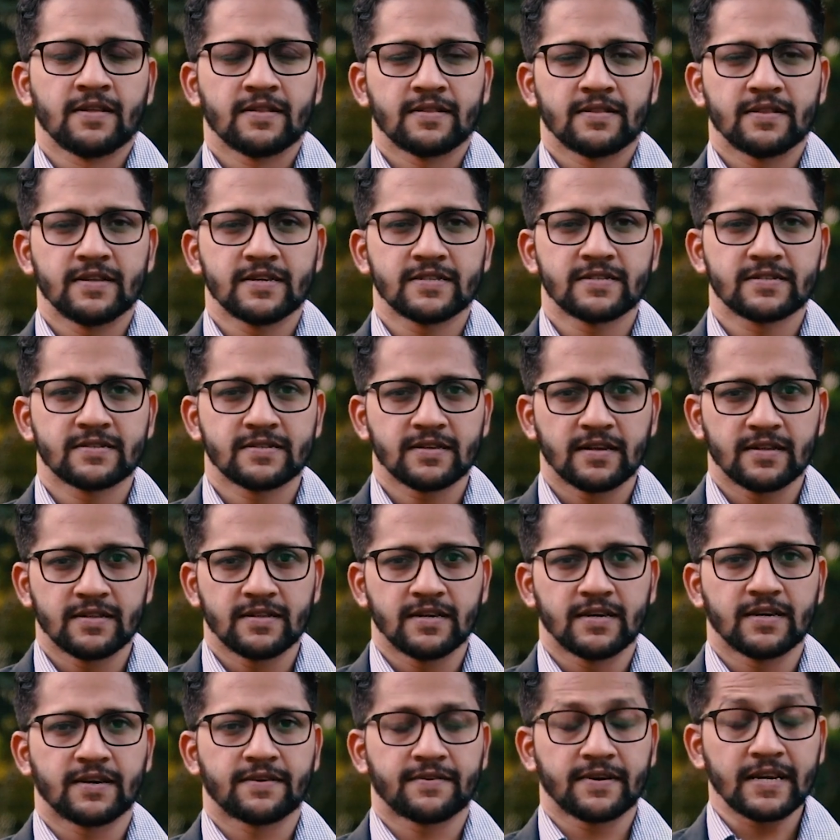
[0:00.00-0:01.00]

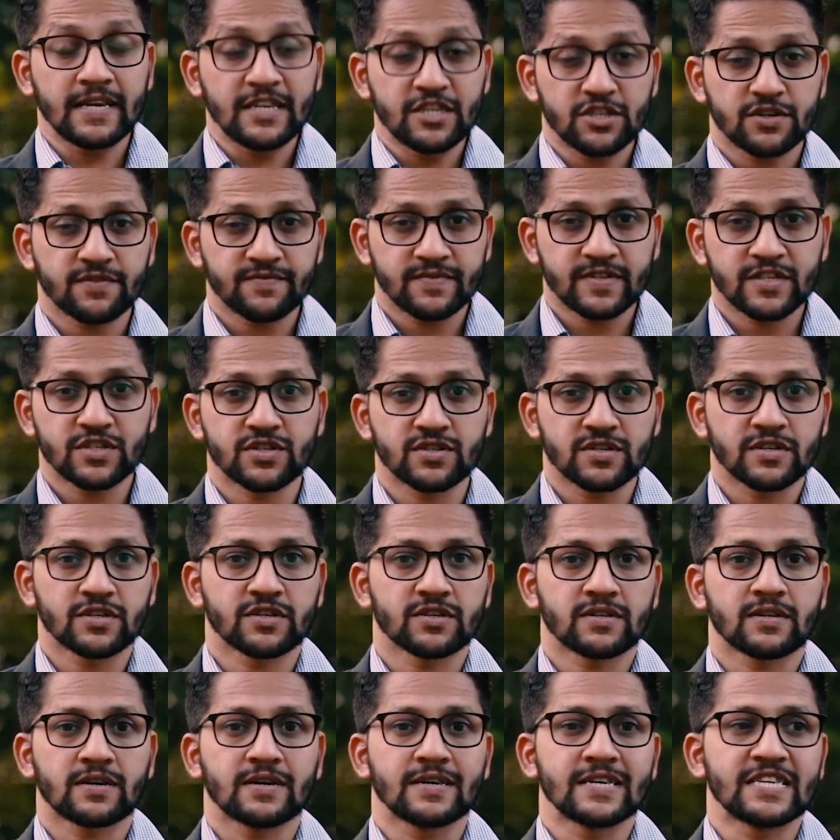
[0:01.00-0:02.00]
The range of this
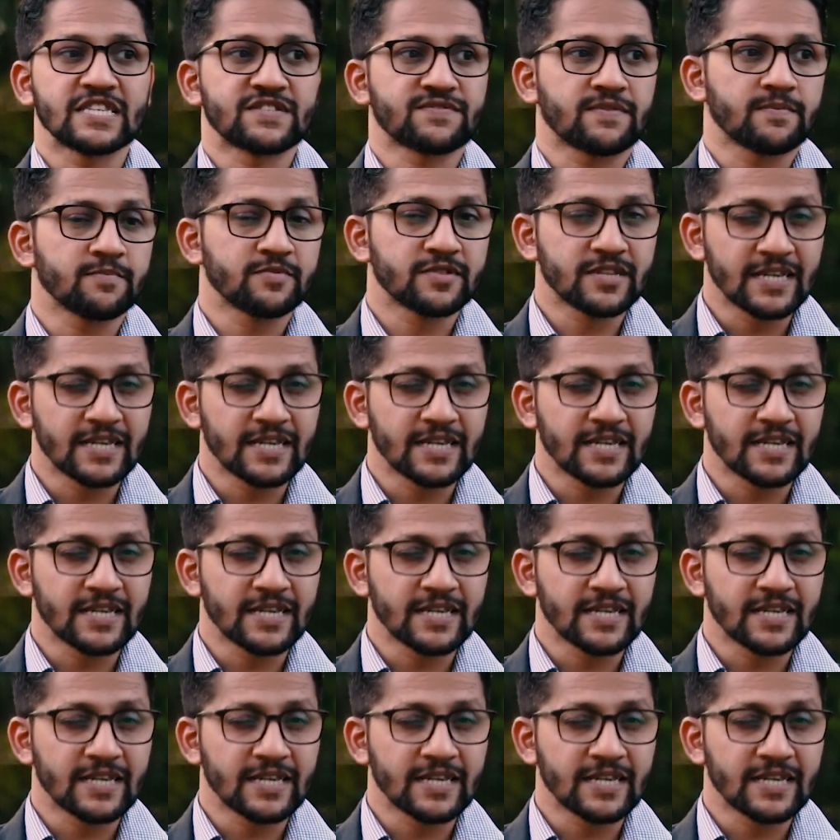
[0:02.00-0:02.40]
nakshatra is from